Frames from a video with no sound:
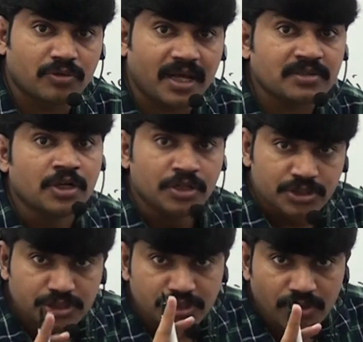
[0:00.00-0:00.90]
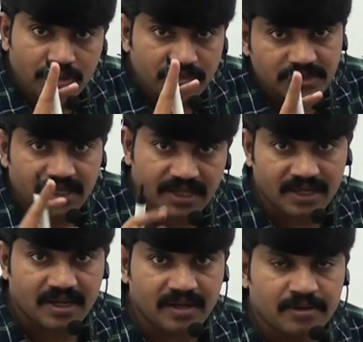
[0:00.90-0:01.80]
raise? Zero division
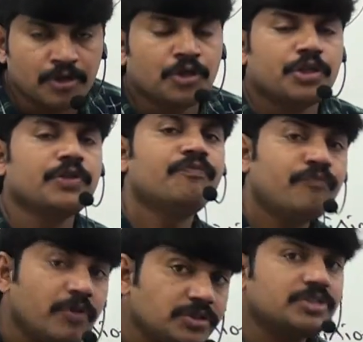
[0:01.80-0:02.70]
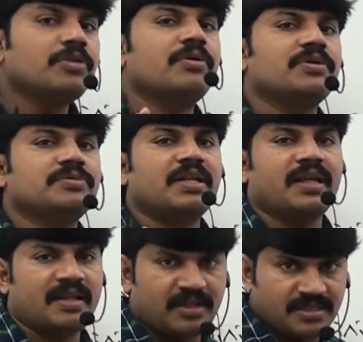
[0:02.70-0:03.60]
error. If zero division
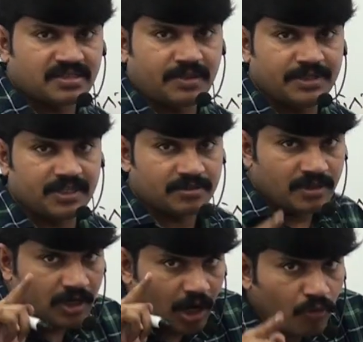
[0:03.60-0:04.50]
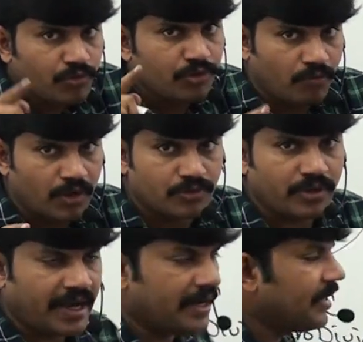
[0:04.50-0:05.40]
error is coming, how you want to
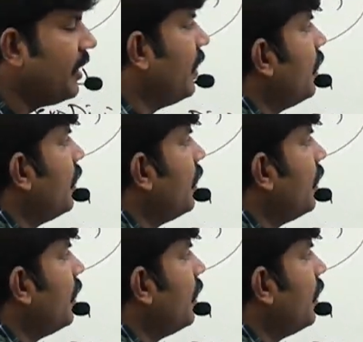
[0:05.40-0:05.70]
handle?